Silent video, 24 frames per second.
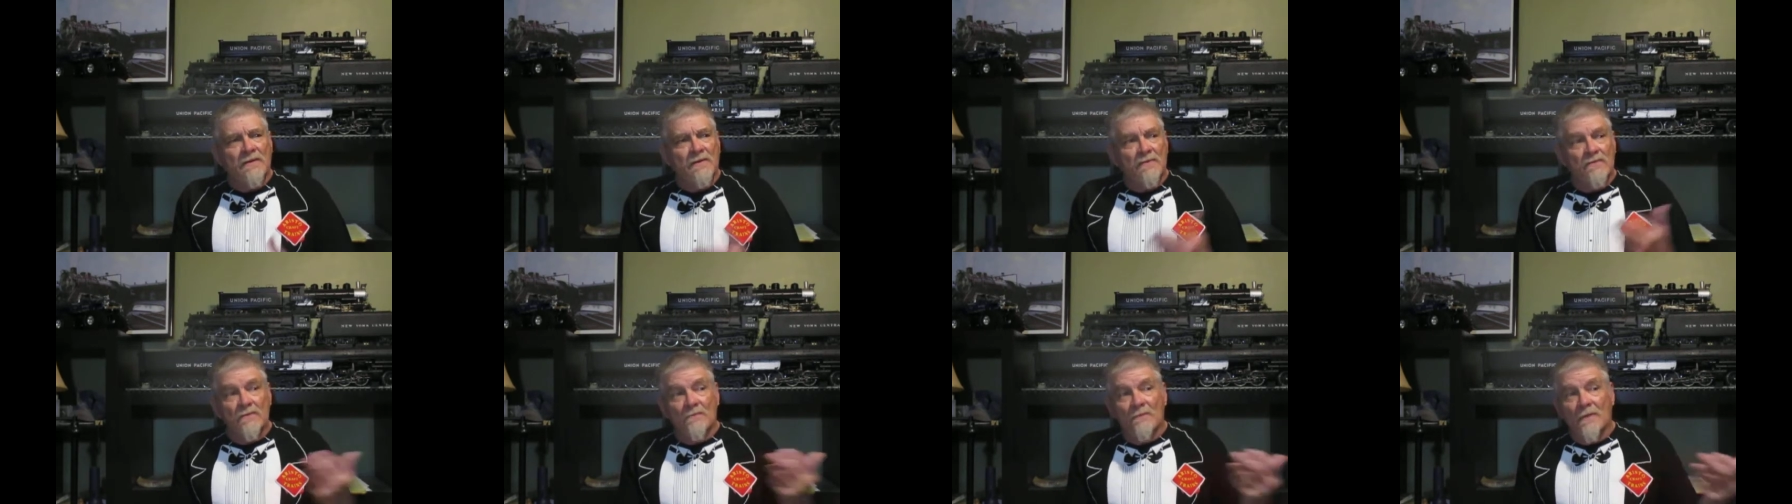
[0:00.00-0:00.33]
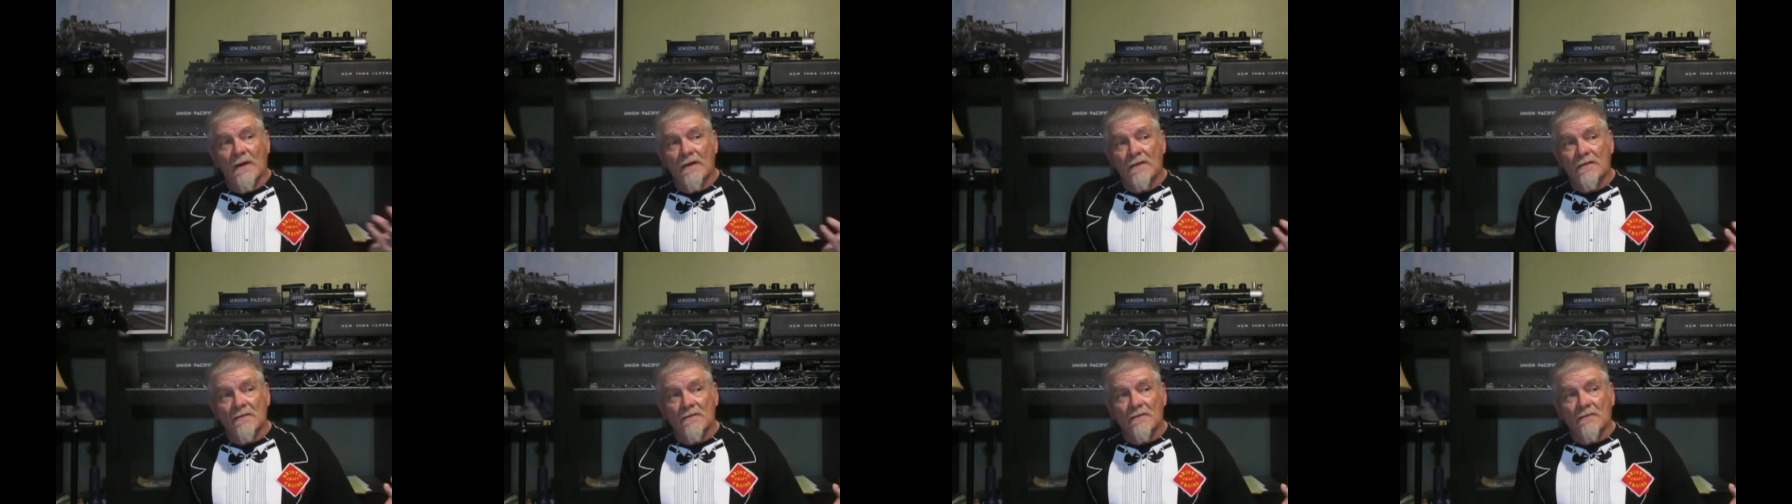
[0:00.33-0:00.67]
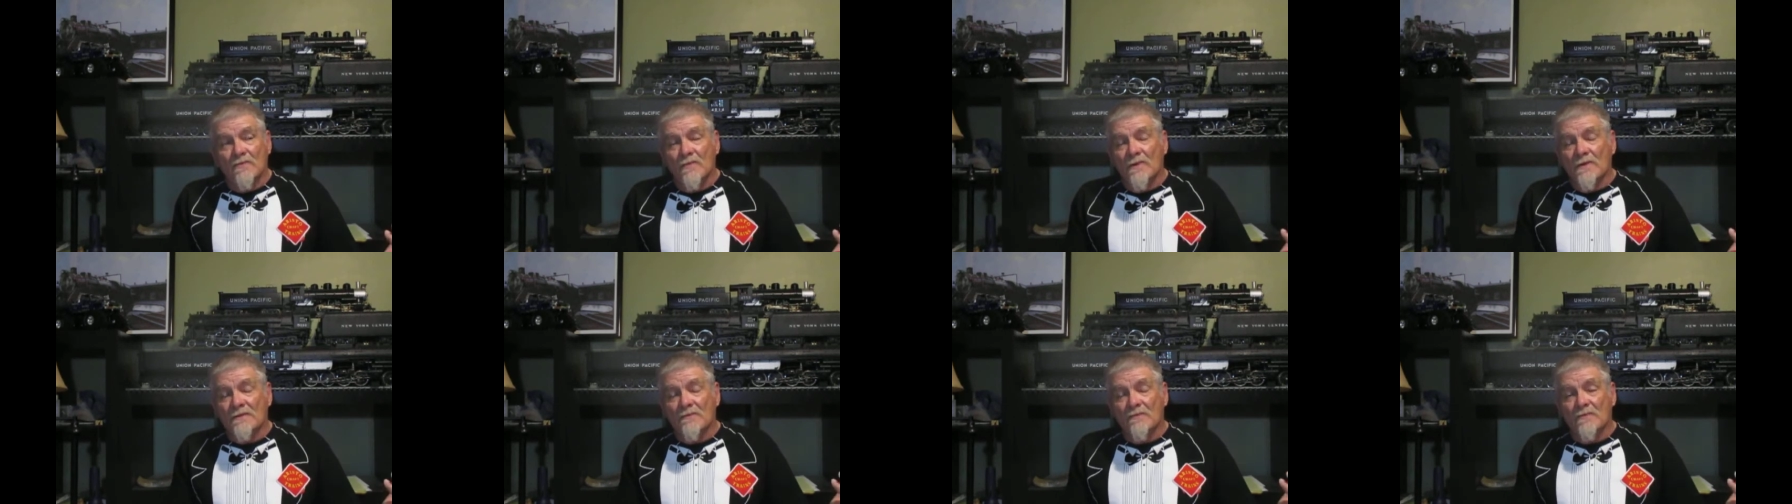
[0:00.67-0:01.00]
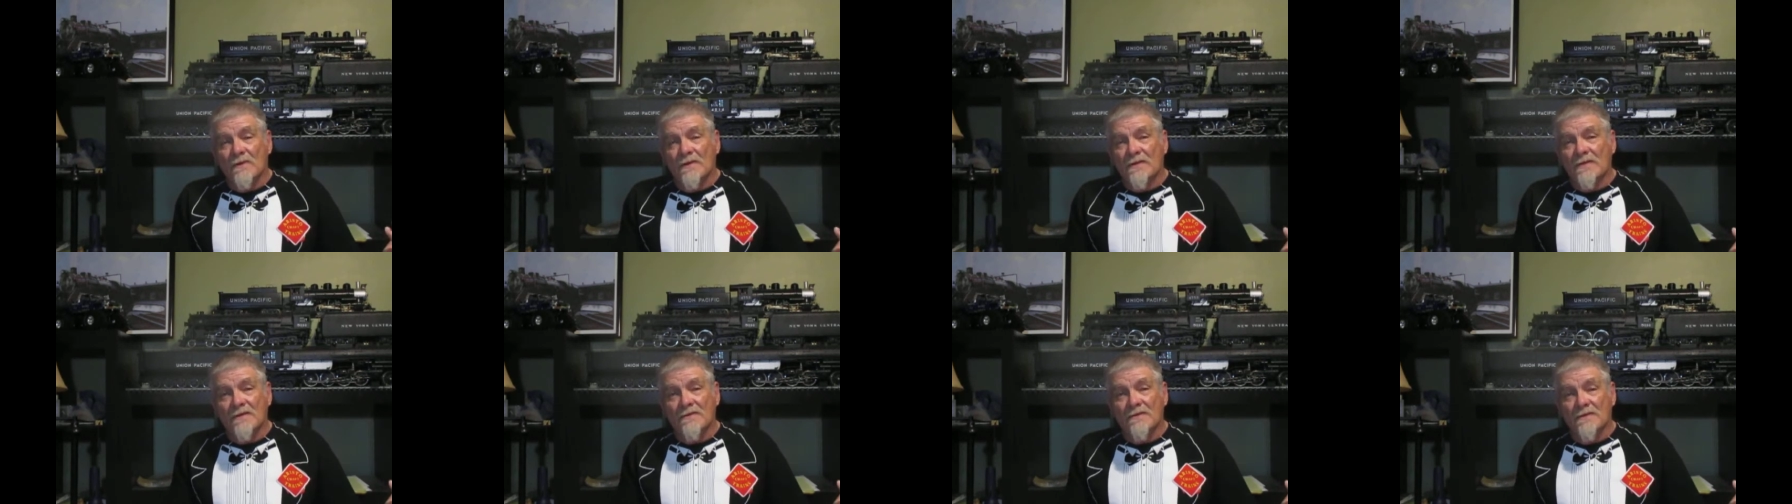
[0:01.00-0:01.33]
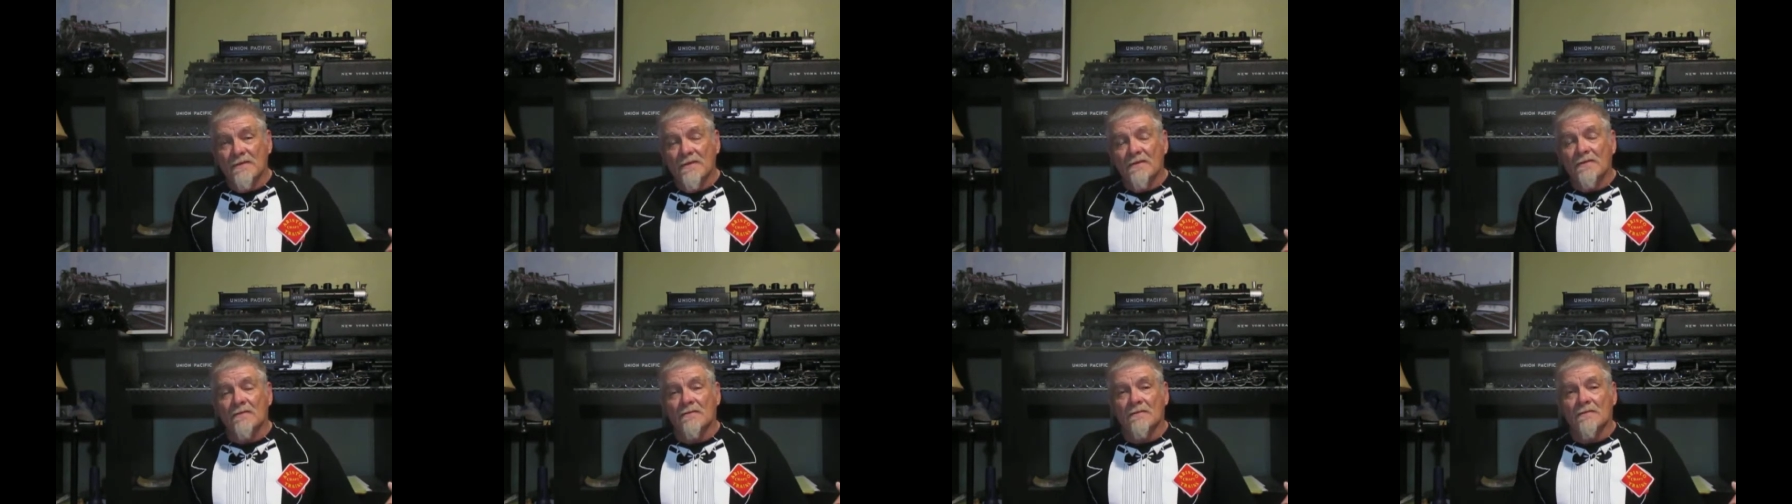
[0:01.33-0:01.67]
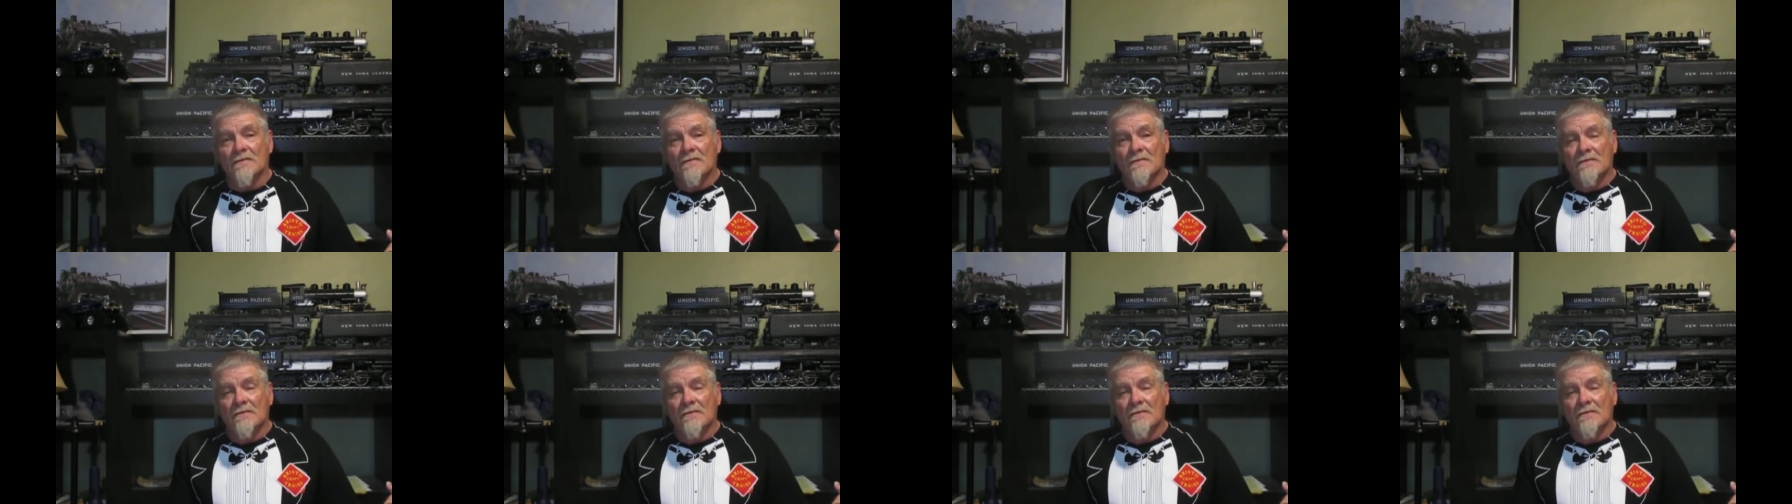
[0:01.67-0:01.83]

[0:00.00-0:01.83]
He reminded them what, what He did